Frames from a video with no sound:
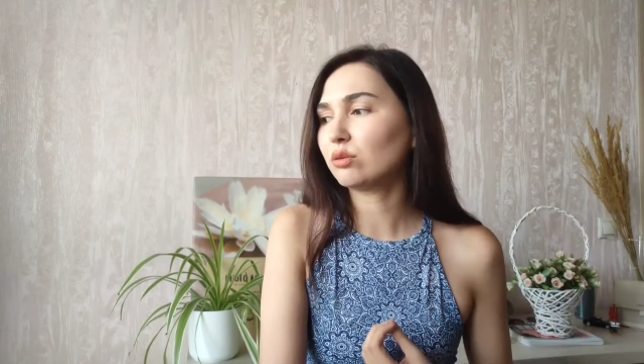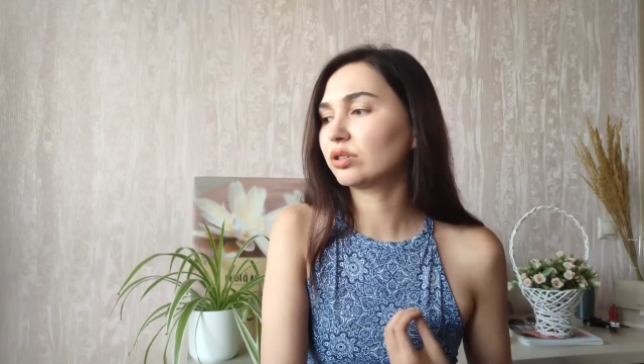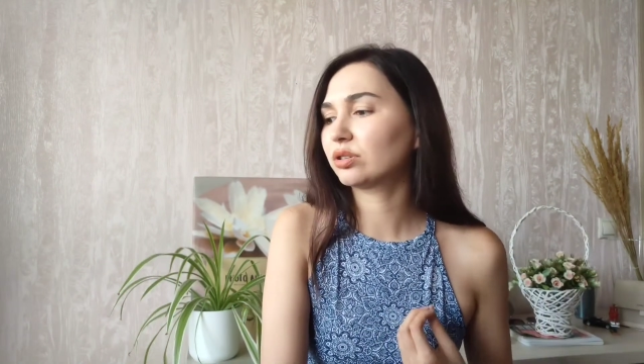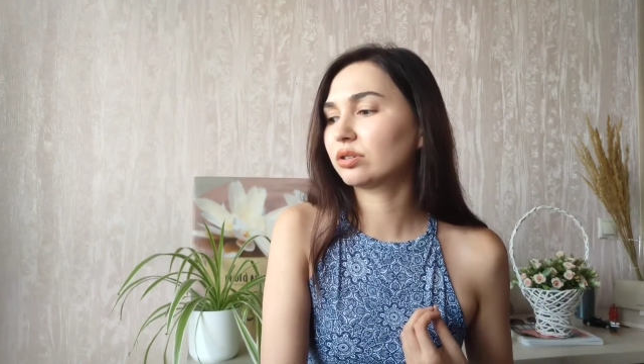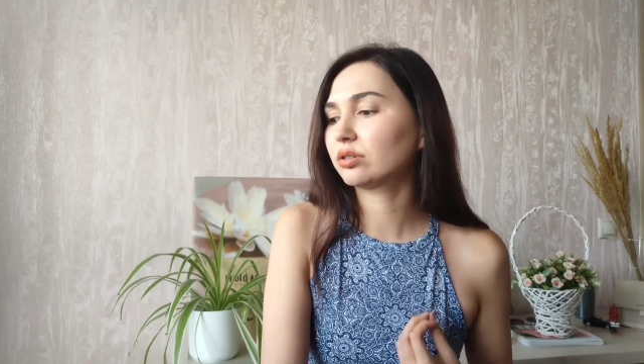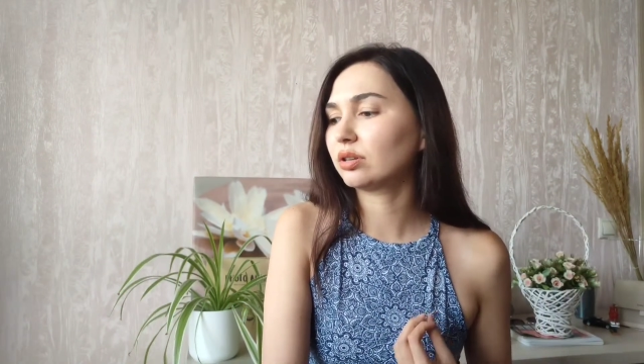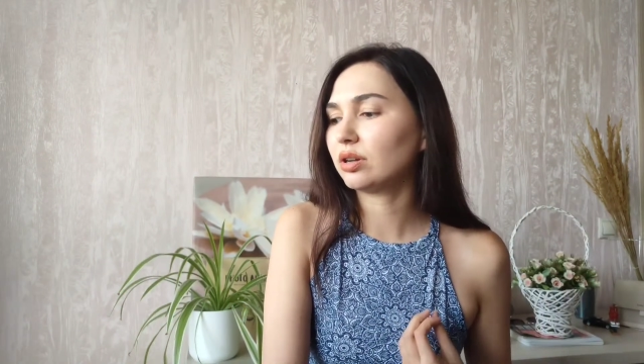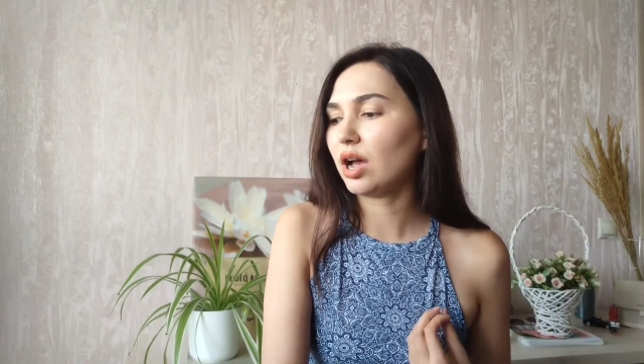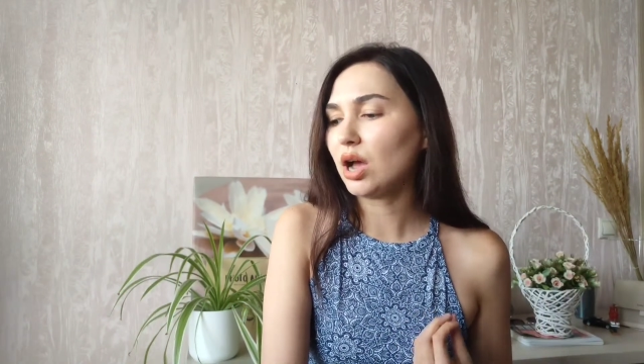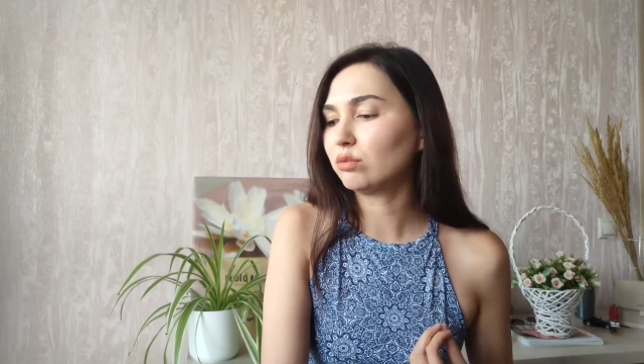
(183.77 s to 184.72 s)
was
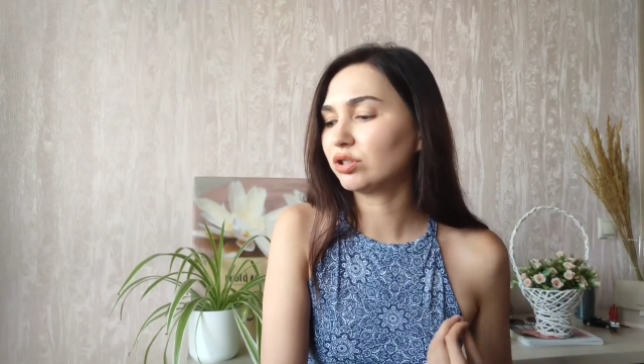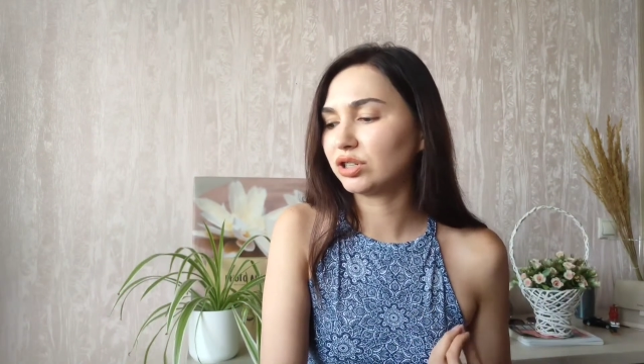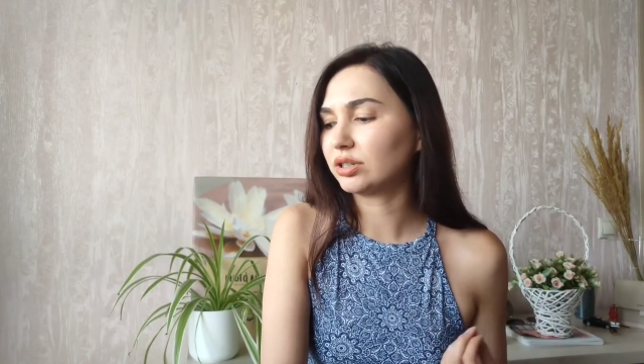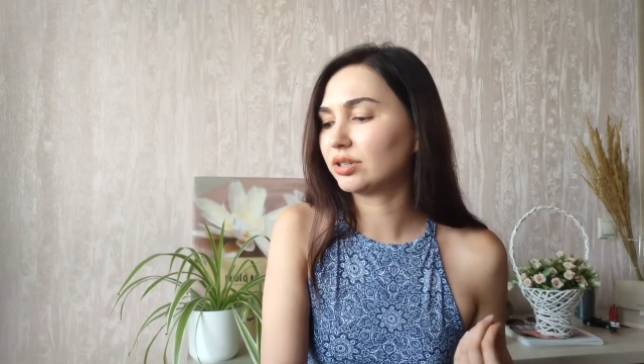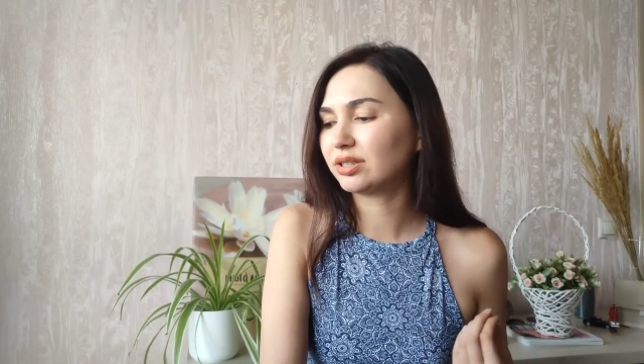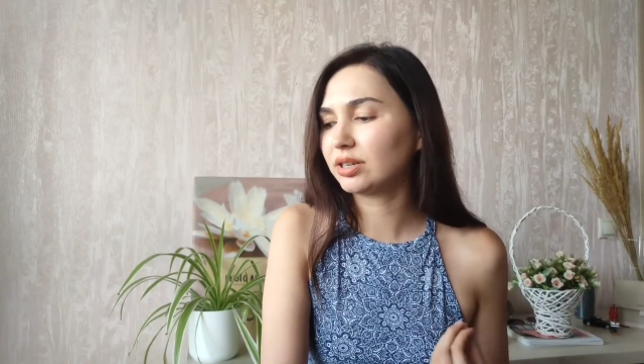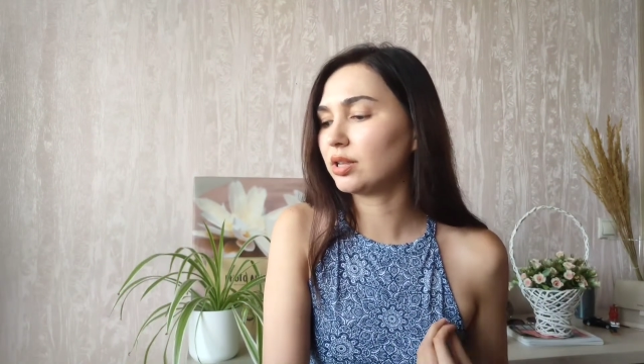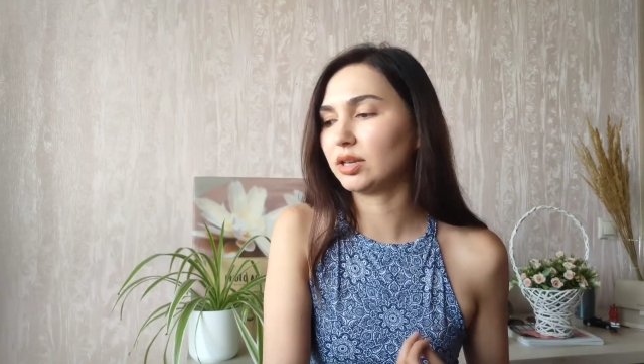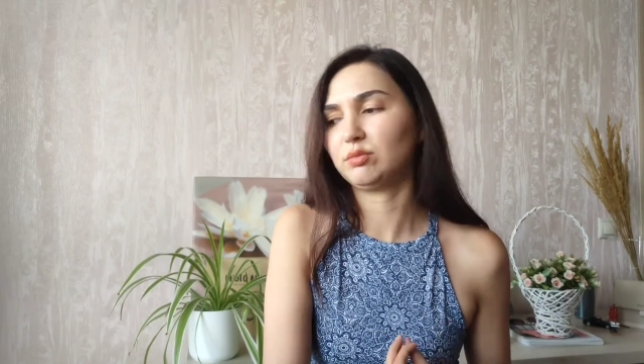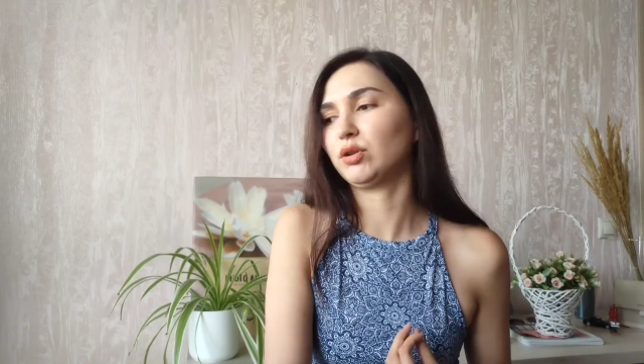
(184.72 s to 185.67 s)
just still
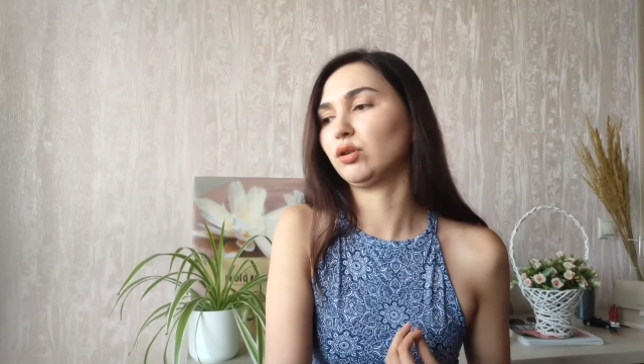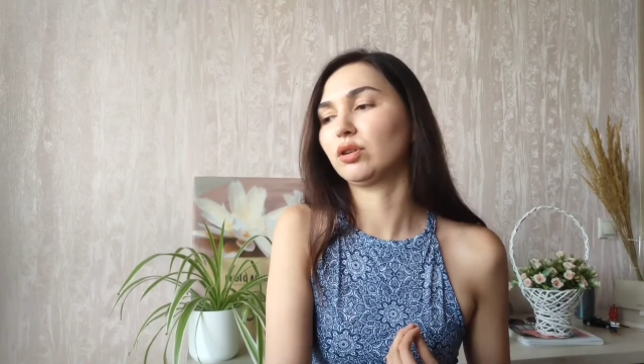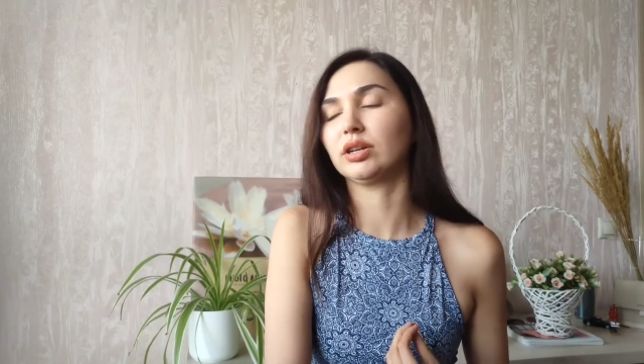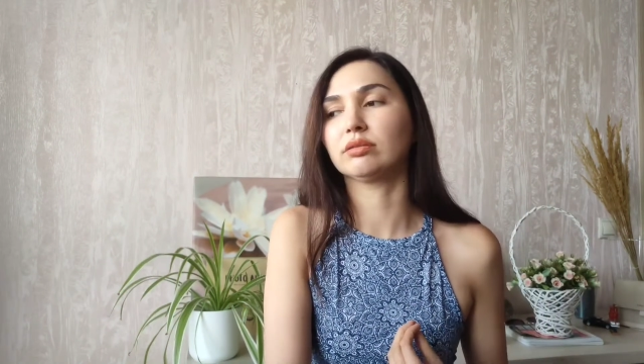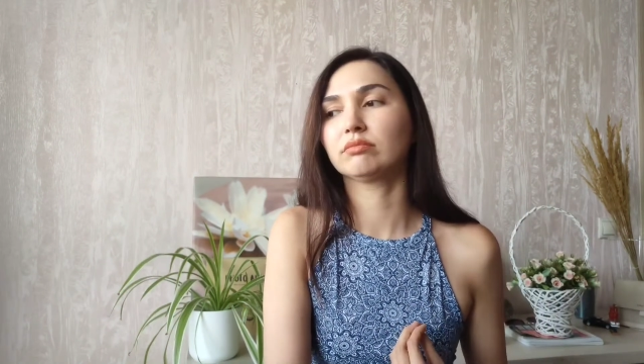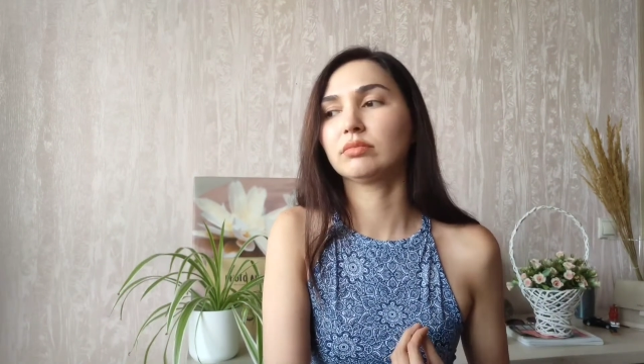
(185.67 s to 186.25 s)
as broken.